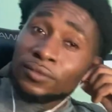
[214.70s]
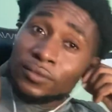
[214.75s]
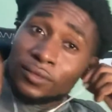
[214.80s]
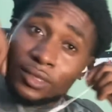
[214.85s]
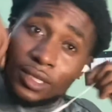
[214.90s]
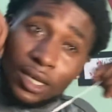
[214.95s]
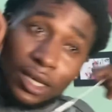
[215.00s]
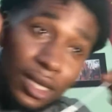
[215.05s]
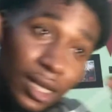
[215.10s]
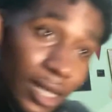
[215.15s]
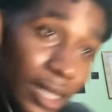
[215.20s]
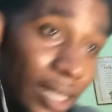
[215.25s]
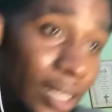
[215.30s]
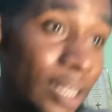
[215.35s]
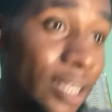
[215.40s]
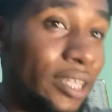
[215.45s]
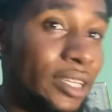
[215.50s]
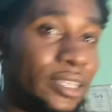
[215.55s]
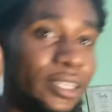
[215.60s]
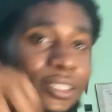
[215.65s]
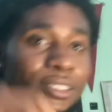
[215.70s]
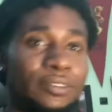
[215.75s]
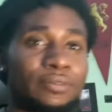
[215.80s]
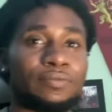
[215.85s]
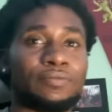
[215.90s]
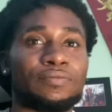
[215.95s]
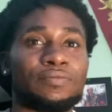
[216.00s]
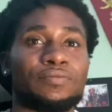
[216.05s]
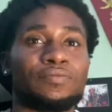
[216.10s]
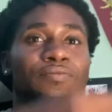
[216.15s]

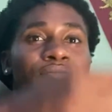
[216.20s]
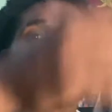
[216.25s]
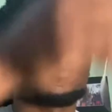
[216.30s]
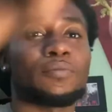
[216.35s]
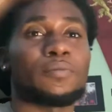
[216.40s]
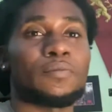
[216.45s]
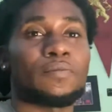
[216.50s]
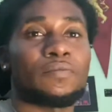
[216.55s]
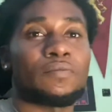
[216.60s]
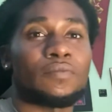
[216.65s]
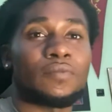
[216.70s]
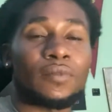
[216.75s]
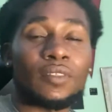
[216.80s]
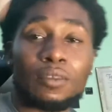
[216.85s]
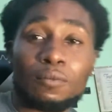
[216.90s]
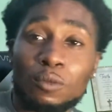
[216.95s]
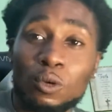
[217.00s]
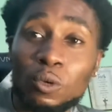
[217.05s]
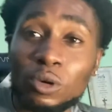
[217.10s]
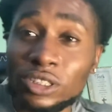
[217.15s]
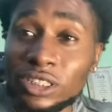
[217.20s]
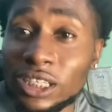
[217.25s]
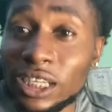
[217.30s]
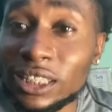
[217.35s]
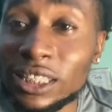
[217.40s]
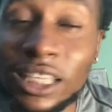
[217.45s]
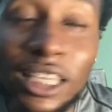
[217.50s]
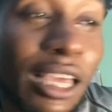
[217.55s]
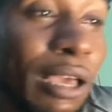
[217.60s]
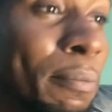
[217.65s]
But what y'all
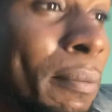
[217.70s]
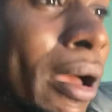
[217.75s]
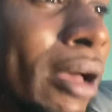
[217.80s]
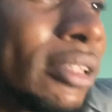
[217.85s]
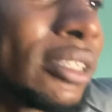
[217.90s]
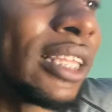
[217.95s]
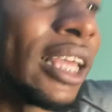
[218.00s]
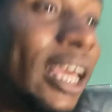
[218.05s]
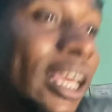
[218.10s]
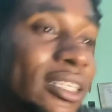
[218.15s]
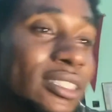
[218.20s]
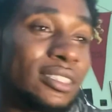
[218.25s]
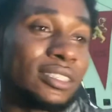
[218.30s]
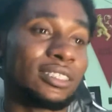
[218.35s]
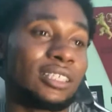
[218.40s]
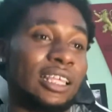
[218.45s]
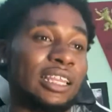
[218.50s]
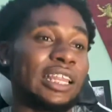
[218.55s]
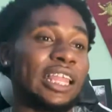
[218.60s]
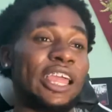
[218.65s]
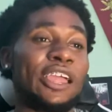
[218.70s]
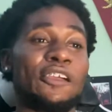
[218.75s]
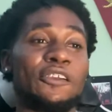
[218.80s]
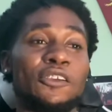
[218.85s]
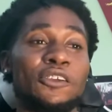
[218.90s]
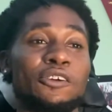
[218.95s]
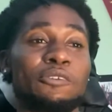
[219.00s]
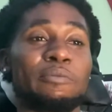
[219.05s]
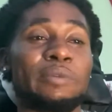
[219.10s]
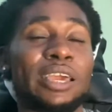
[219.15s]
think about that
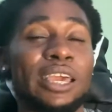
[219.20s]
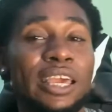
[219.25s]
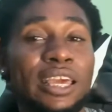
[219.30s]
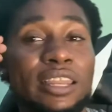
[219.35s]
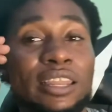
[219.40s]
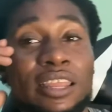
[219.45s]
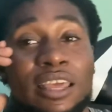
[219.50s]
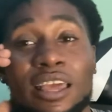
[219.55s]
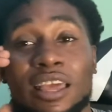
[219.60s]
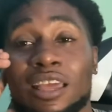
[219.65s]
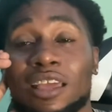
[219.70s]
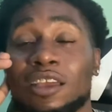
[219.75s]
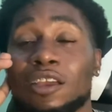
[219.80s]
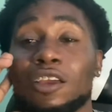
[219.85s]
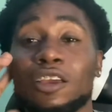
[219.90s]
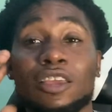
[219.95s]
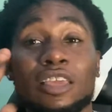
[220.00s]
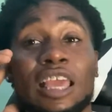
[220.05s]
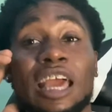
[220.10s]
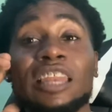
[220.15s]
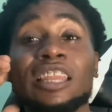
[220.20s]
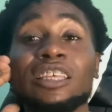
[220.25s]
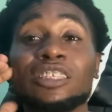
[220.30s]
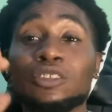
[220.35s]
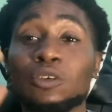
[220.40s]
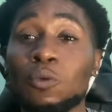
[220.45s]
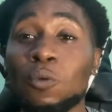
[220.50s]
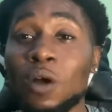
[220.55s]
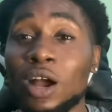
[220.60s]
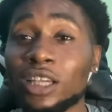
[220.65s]
scenario, man? Y'all need to
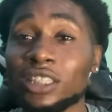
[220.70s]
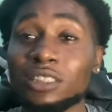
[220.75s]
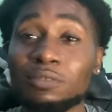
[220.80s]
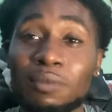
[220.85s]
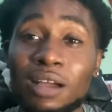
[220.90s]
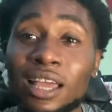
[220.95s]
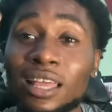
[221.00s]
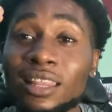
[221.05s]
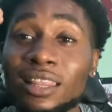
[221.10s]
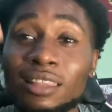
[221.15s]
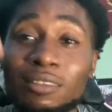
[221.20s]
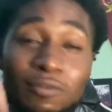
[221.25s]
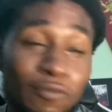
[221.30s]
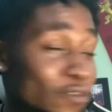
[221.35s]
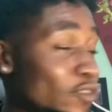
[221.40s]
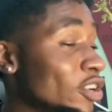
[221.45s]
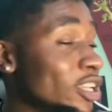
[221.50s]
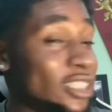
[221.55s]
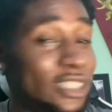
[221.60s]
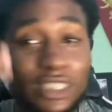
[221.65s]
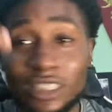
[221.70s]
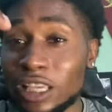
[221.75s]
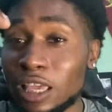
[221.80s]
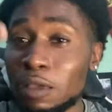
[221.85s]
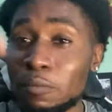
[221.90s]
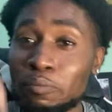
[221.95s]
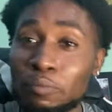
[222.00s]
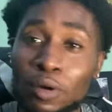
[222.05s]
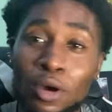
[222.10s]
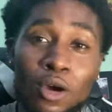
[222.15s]
watch my
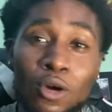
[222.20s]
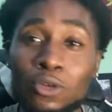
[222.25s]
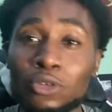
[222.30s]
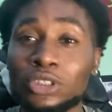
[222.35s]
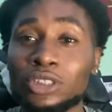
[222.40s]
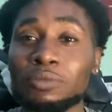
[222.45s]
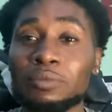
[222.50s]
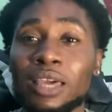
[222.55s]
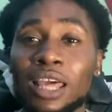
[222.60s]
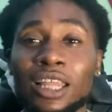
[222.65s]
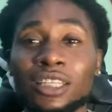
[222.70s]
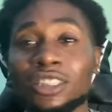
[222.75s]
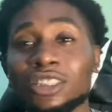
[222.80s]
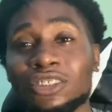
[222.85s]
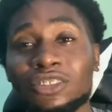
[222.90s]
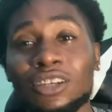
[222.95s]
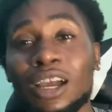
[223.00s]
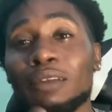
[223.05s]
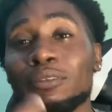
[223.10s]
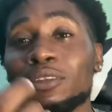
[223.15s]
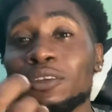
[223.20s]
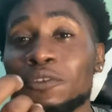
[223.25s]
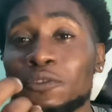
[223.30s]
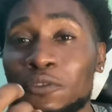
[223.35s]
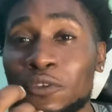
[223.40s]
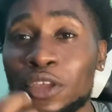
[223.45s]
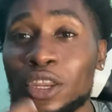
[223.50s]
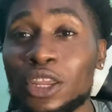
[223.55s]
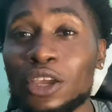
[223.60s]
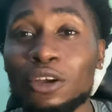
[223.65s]
recent post, man. I just dropped a
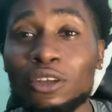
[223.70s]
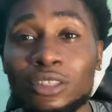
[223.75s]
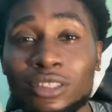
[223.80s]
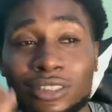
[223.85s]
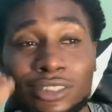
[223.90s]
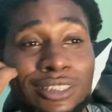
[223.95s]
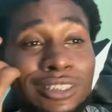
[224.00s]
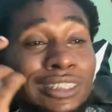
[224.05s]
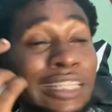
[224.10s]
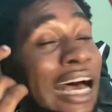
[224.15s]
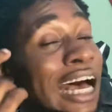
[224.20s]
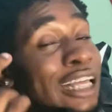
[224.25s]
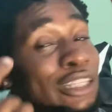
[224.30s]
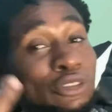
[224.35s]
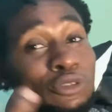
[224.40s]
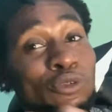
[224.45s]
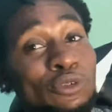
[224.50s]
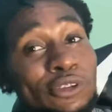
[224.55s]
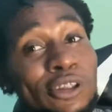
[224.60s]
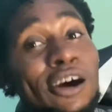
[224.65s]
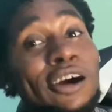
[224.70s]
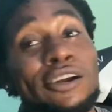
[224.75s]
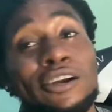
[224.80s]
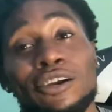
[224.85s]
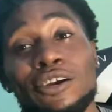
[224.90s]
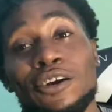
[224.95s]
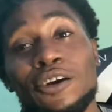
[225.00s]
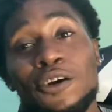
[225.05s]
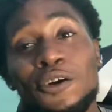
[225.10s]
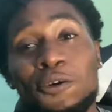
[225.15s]
video not too long
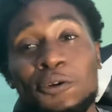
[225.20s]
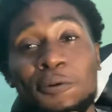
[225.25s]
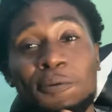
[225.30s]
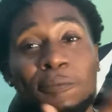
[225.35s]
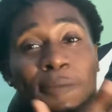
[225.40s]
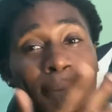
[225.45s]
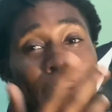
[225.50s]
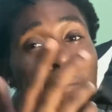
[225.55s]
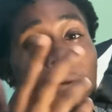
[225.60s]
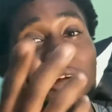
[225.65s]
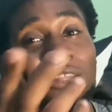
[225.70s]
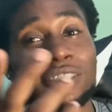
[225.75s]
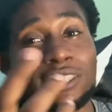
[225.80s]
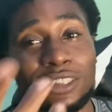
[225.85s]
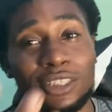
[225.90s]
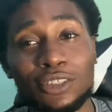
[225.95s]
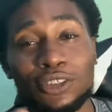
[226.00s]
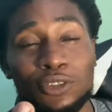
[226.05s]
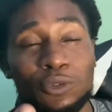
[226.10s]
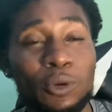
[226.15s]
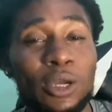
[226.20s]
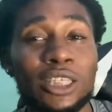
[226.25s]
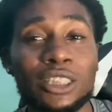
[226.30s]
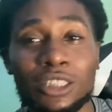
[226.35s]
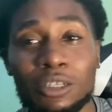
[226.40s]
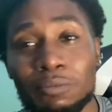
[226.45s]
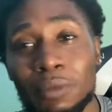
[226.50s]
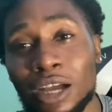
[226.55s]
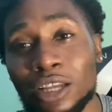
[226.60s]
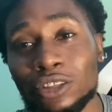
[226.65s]
ago about the situation
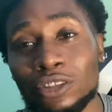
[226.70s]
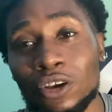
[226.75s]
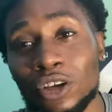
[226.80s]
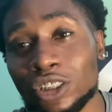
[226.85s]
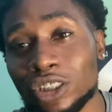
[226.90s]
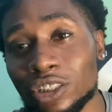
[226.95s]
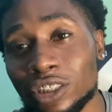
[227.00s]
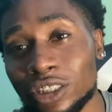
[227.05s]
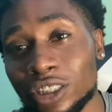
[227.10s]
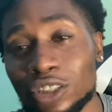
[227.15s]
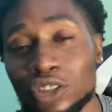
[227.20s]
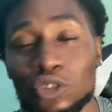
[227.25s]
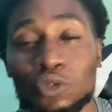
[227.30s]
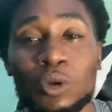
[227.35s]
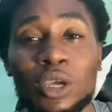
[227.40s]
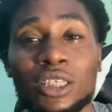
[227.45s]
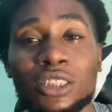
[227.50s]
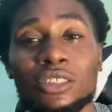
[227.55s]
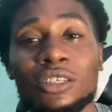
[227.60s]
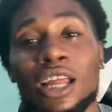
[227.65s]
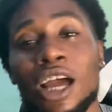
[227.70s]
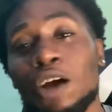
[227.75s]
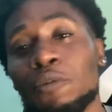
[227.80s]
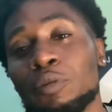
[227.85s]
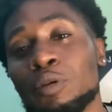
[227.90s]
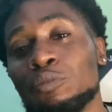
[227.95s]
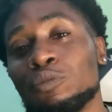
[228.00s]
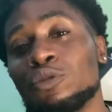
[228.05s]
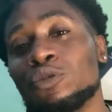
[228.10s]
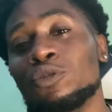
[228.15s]
and my thoughts on the situation and how
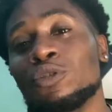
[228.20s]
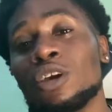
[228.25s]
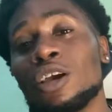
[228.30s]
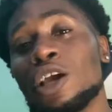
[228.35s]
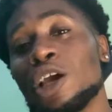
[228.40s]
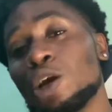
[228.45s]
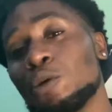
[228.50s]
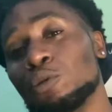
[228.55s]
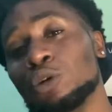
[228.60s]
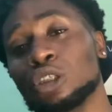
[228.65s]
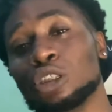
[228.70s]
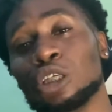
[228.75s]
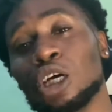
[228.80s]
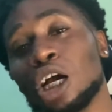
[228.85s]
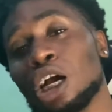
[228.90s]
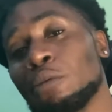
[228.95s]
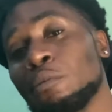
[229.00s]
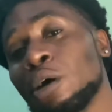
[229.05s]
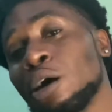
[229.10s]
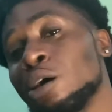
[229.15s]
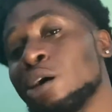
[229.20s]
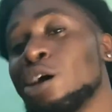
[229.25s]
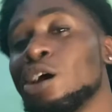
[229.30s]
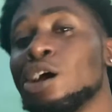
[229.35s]
people was talking about,